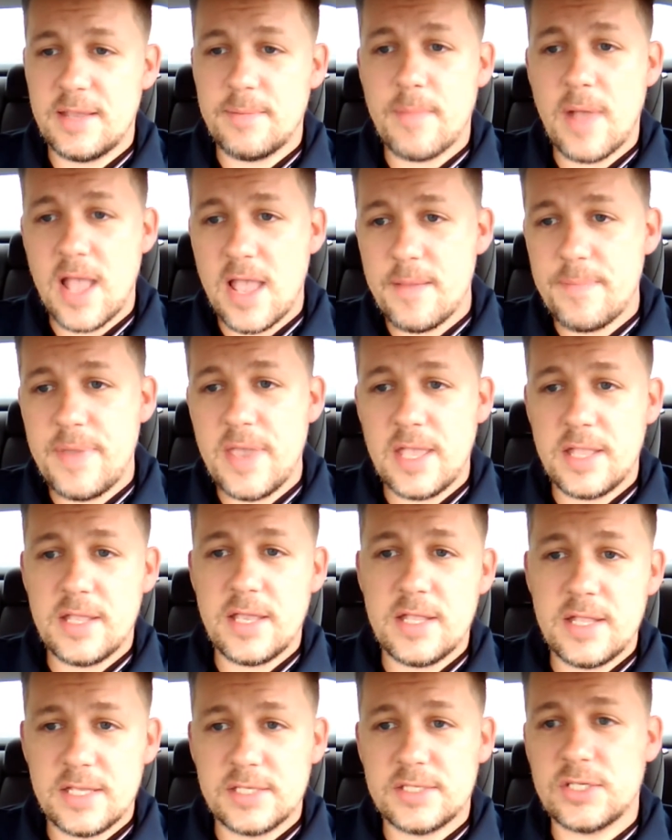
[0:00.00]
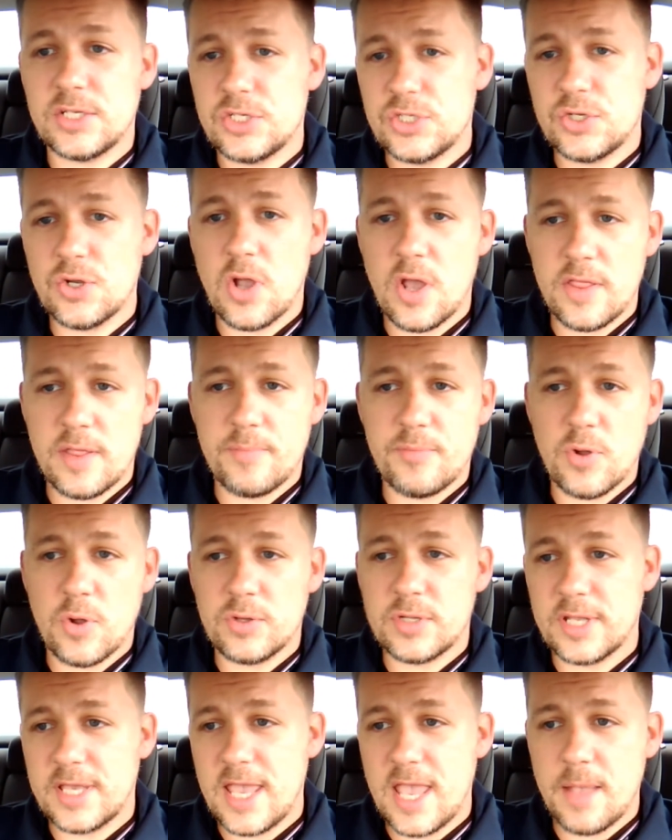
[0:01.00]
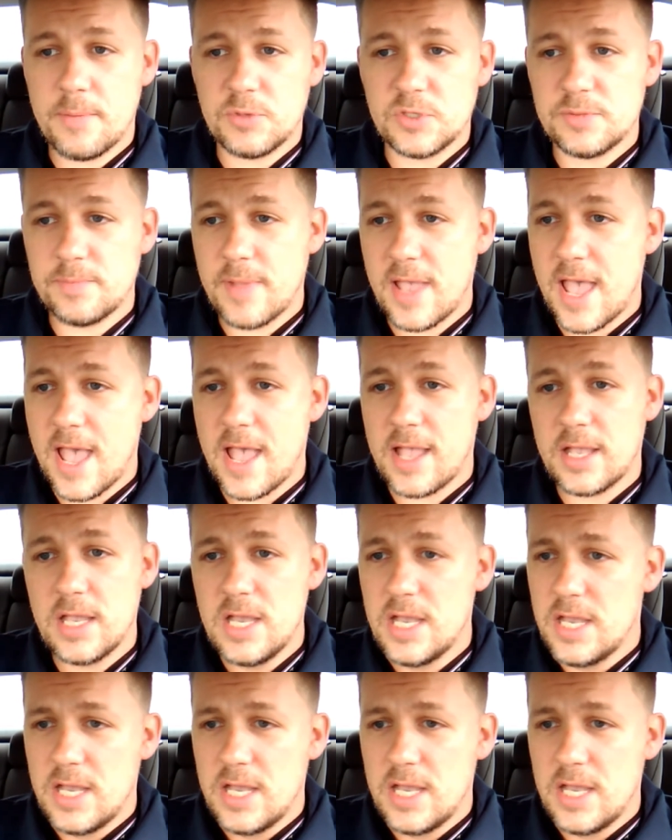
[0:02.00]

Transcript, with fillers: in my opinion, is the straw that broke the camel's back.